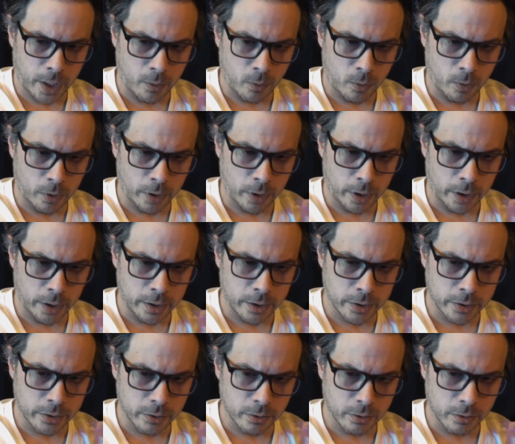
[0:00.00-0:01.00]
they
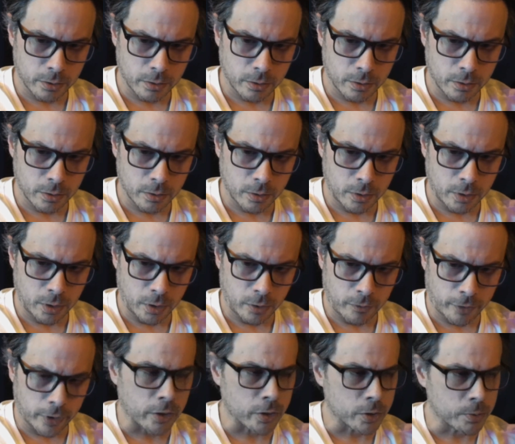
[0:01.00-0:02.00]
would,
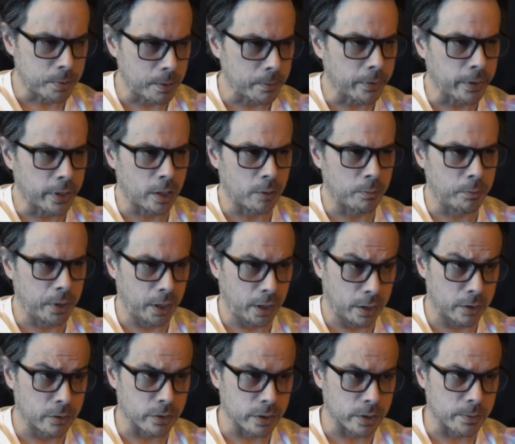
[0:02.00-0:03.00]
for those people that are
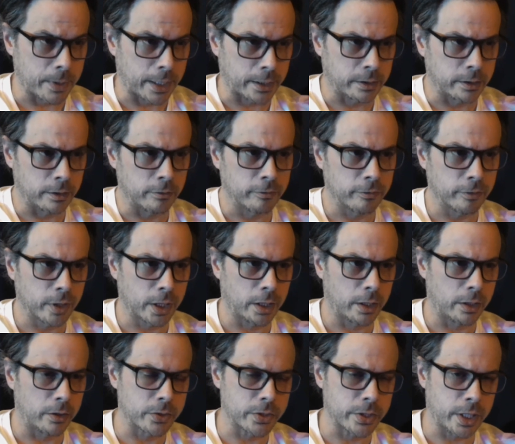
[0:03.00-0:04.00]
being introspective
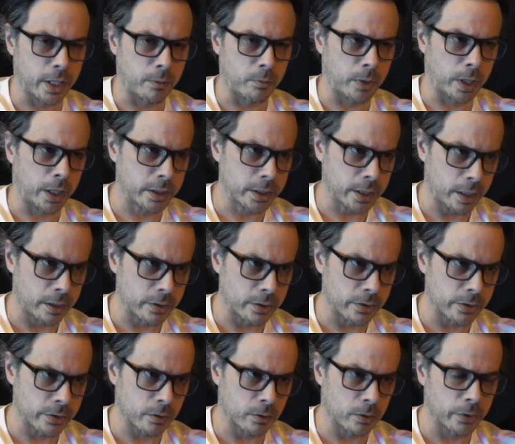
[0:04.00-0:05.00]
and understand my
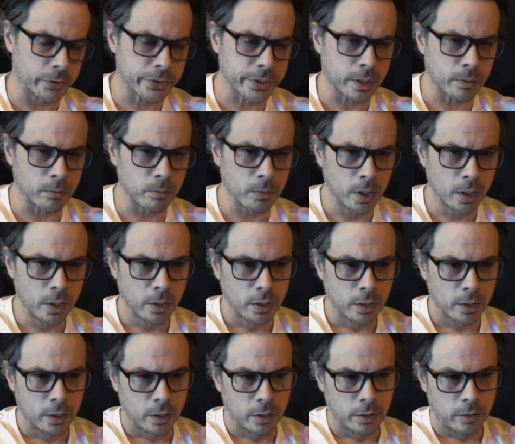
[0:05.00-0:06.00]
intentions are wholesome,
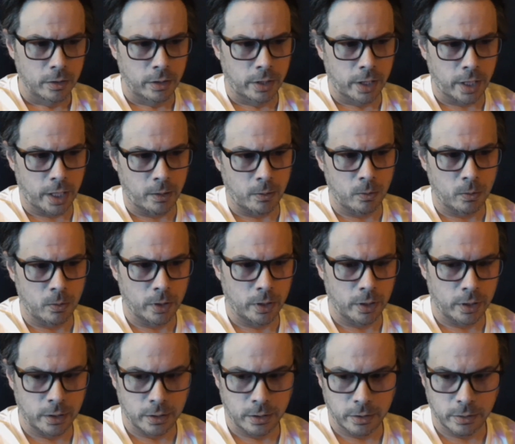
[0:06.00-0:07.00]
they
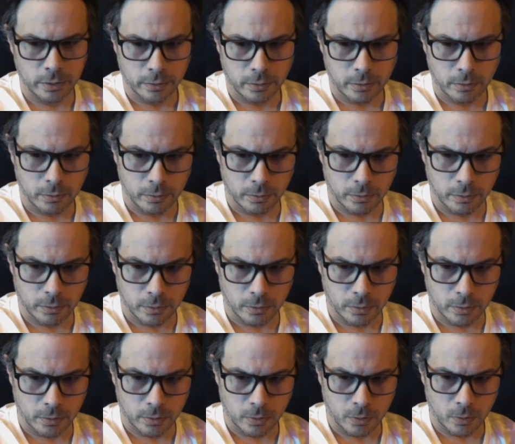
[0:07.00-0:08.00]
would
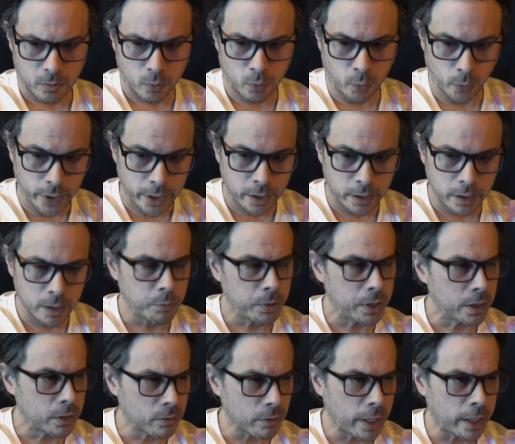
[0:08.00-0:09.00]
really
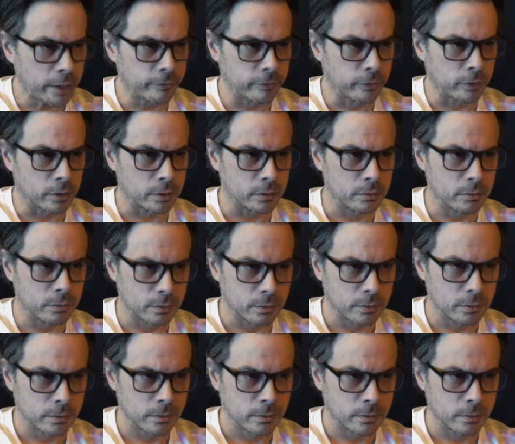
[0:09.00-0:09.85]
be grateful